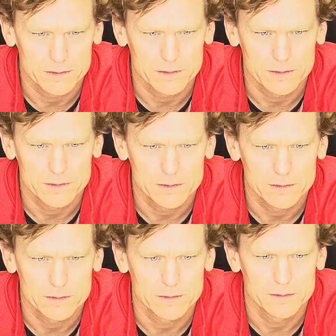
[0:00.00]
Hey,
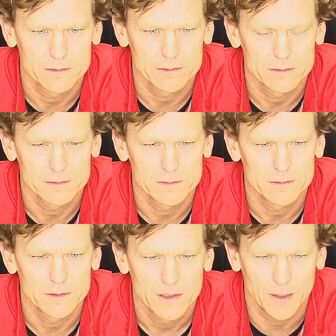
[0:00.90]
uh, Sonny, how you
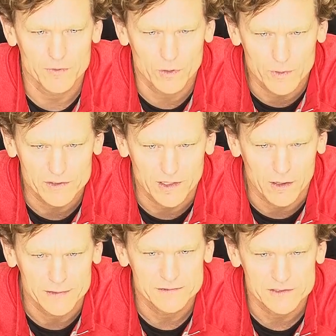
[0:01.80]
doing? I'm doing well,
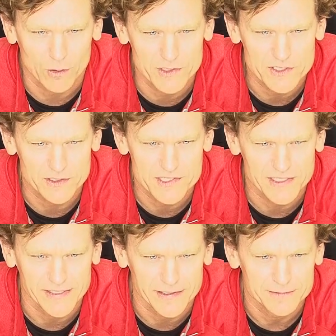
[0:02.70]
Don. It's always good to
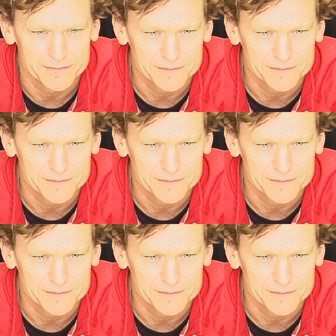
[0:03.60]
see you.